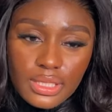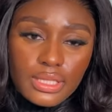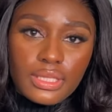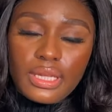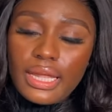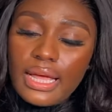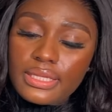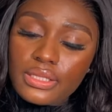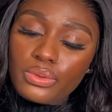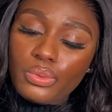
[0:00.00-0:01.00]
the
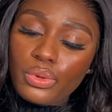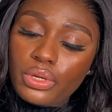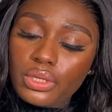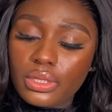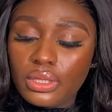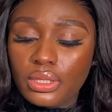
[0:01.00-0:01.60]
last one.